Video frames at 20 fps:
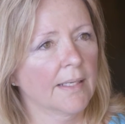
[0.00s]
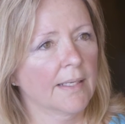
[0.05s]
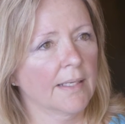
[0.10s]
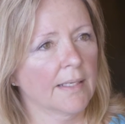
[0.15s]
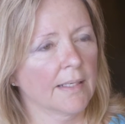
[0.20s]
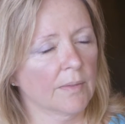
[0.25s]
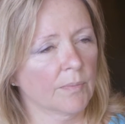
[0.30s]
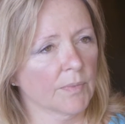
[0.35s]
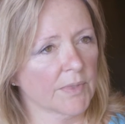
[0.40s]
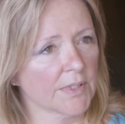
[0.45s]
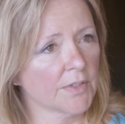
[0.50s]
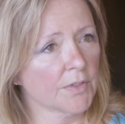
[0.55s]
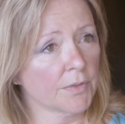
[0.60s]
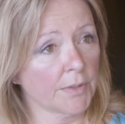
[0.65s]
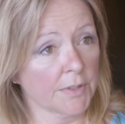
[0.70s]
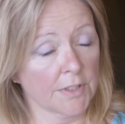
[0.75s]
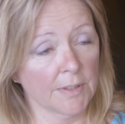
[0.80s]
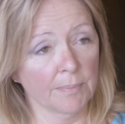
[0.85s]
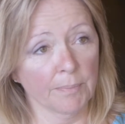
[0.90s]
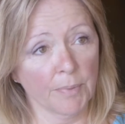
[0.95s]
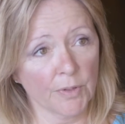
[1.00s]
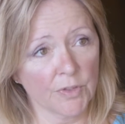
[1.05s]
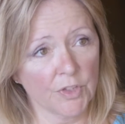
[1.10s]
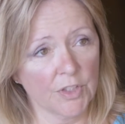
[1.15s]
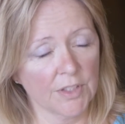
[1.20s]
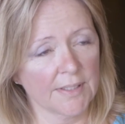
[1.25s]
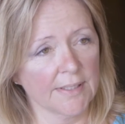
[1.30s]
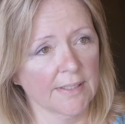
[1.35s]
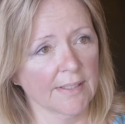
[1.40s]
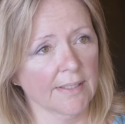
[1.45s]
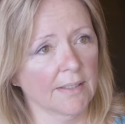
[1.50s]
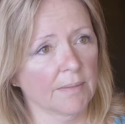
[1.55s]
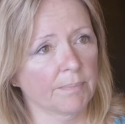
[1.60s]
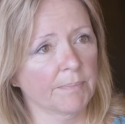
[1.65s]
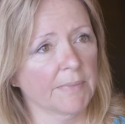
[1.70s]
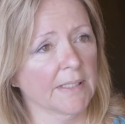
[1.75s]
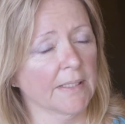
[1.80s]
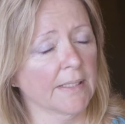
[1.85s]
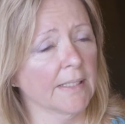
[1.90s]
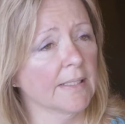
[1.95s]
and was interested in purchasing it,
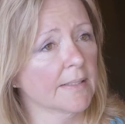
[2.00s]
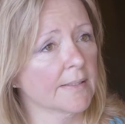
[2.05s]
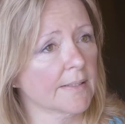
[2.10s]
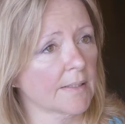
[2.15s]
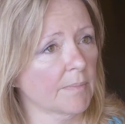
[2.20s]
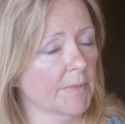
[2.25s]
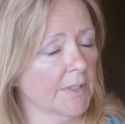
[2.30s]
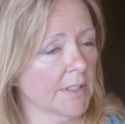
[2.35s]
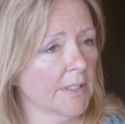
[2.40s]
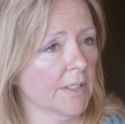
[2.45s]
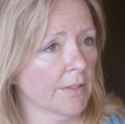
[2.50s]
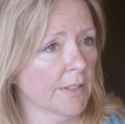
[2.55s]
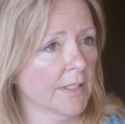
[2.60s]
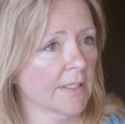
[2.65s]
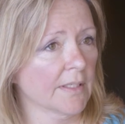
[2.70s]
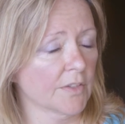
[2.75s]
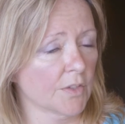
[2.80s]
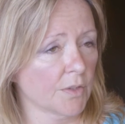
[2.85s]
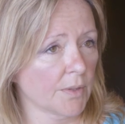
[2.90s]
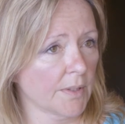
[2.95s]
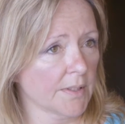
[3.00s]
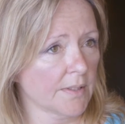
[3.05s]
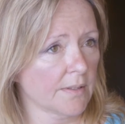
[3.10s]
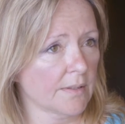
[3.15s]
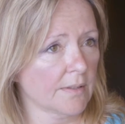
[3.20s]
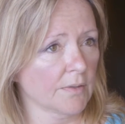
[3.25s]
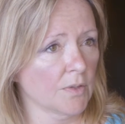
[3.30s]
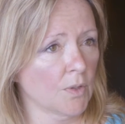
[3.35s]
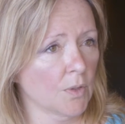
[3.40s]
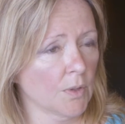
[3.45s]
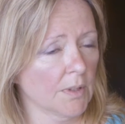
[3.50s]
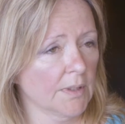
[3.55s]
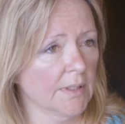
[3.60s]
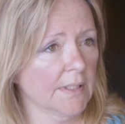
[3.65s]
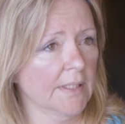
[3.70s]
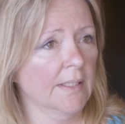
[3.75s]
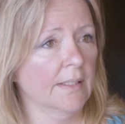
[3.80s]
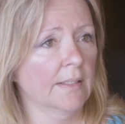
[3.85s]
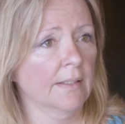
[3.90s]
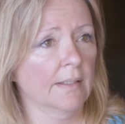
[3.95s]
but needed someone here he could trust
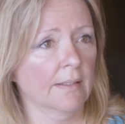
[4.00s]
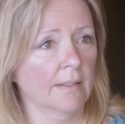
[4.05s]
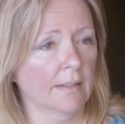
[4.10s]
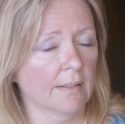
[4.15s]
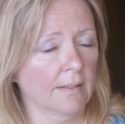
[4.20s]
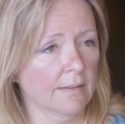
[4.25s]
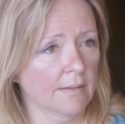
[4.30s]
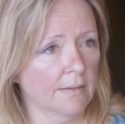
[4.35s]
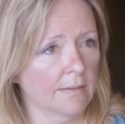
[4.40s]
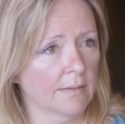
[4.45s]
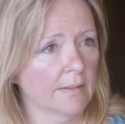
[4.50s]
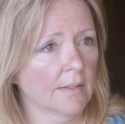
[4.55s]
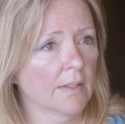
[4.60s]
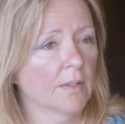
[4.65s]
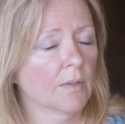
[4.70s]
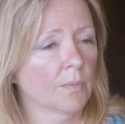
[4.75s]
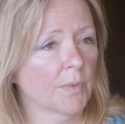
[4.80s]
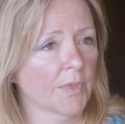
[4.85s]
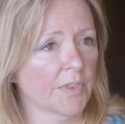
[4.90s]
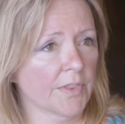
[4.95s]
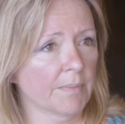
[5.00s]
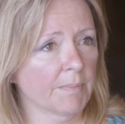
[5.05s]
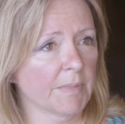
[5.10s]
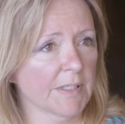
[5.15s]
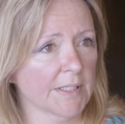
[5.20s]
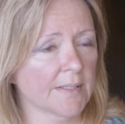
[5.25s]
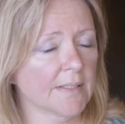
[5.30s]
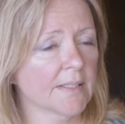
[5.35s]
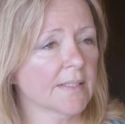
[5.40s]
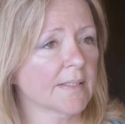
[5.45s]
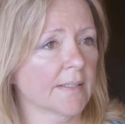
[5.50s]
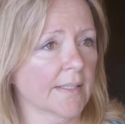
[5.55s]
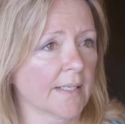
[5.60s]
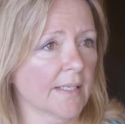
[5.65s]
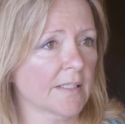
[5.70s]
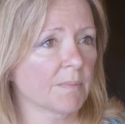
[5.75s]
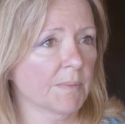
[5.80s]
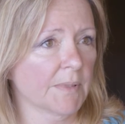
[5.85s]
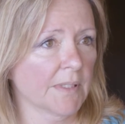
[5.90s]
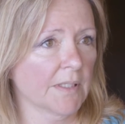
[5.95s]
locally and with the business, and
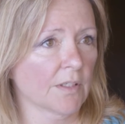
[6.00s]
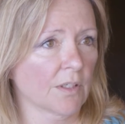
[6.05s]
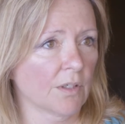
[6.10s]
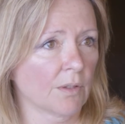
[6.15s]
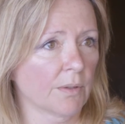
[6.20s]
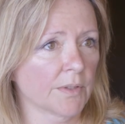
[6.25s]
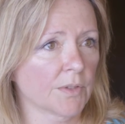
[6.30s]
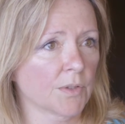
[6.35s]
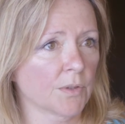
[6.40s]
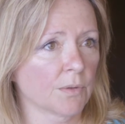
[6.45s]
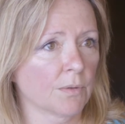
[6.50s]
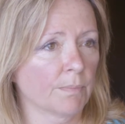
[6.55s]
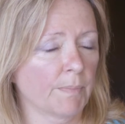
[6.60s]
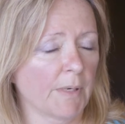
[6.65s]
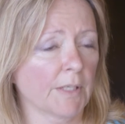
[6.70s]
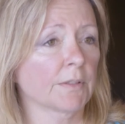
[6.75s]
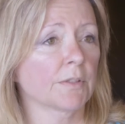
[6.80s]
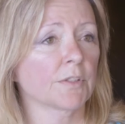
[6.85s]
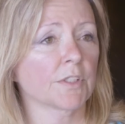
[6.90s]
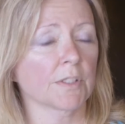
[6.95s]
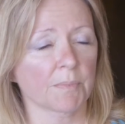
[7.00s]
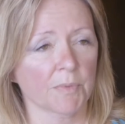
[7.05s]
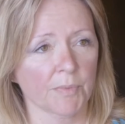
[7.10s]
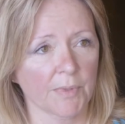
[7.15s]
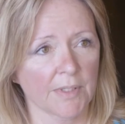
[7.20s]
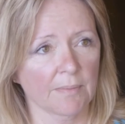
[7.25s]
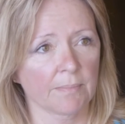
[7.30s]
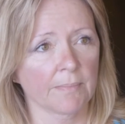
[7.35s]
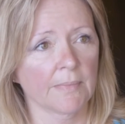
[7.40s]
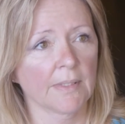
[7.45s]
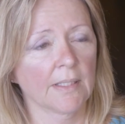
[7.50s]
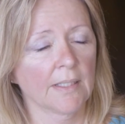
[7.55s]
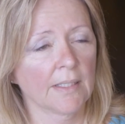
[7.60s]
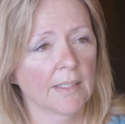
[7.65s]
asked me to go into partnerships with him.